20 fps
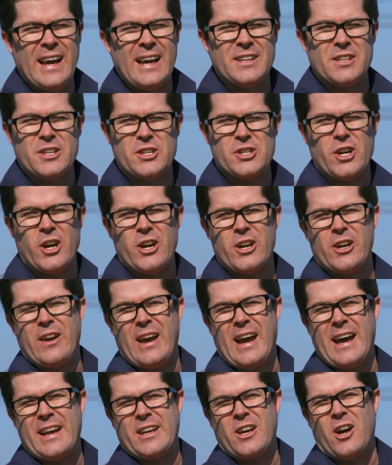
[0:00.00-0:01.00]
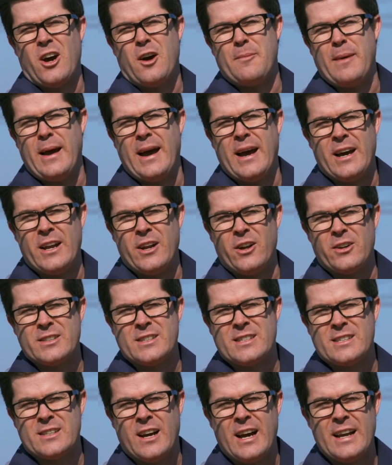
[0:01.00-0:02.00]
and to show you how to go about an
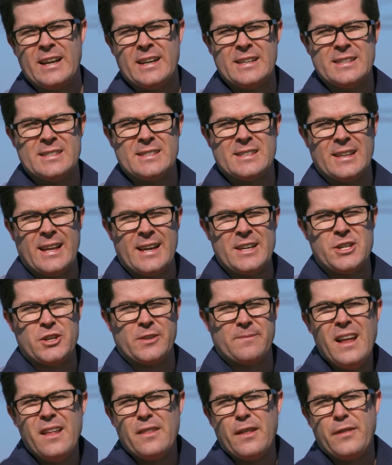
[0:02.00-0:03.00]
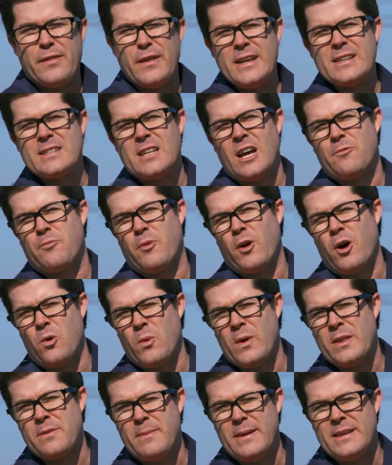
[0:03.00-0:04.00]
on-site installation. The things I brought
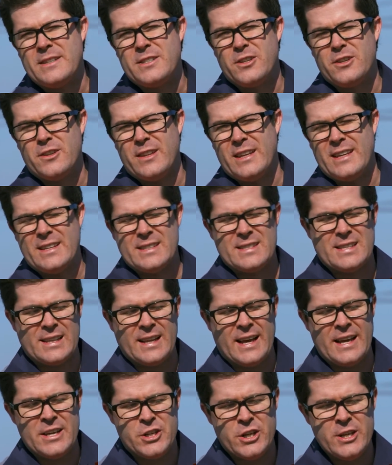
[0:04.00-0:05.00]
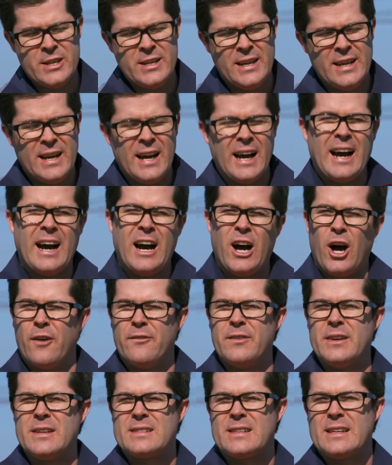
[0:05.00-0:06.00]
with me to the installation are
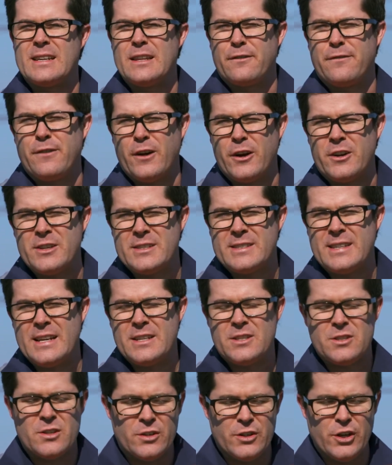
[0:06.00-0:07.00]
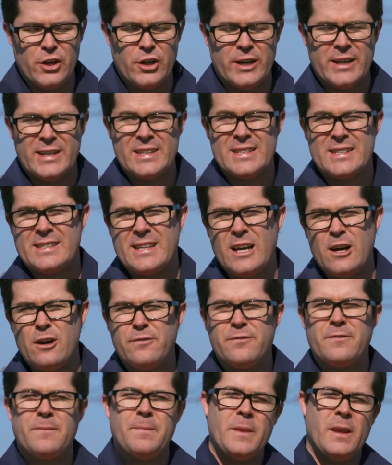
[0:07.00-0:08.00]
obviously the PhotoSentinel unit
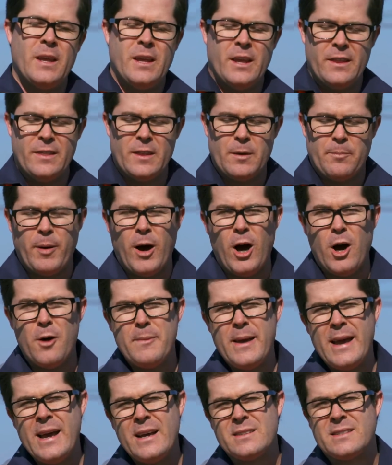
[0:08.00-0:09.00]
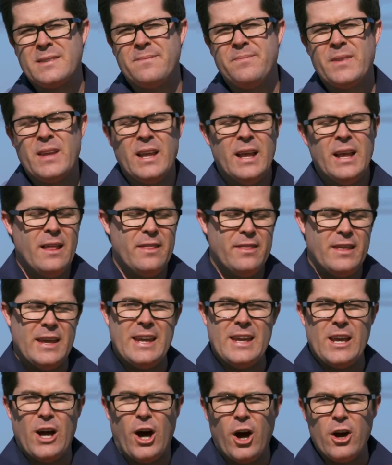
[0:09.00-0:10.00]
itself, the pole mount,
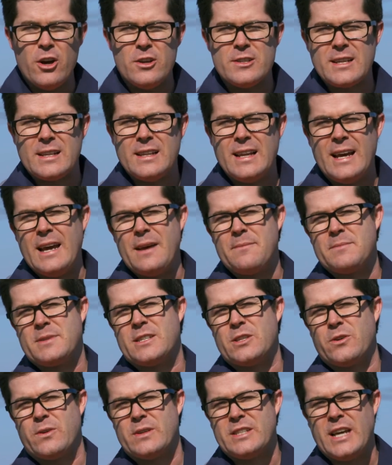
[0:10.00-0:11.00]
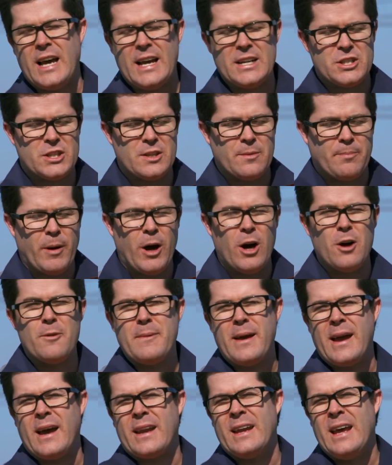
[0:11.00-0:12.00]
the hose clamps to attach the pole
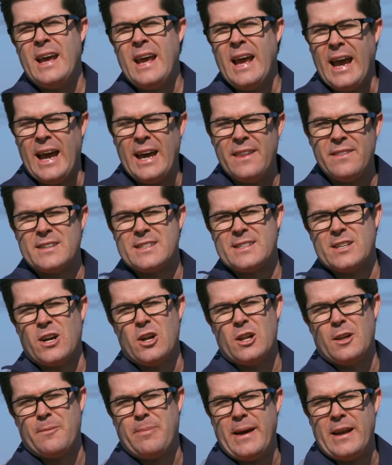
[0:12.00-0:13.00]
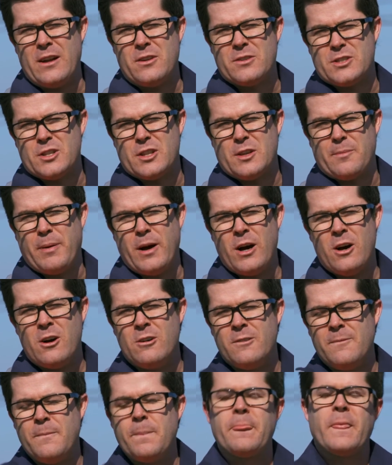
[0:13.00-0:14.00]
mount and the solar panel to the
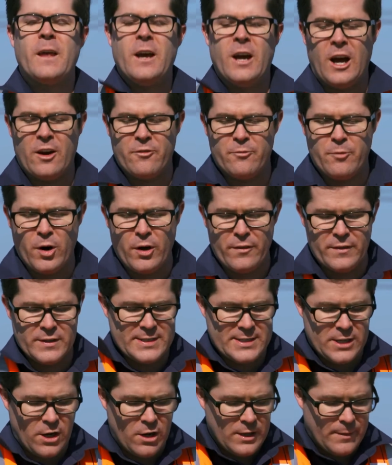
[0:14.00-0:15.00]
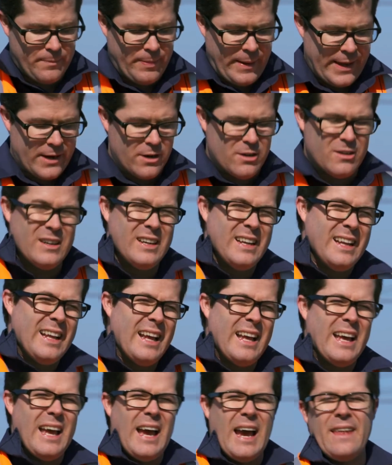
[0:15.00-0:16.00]
pole. I've brought the solar panel,
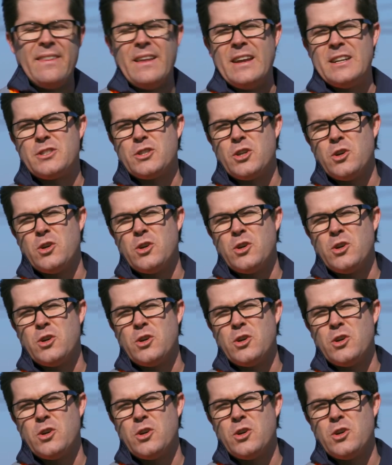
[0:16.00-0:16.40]
and then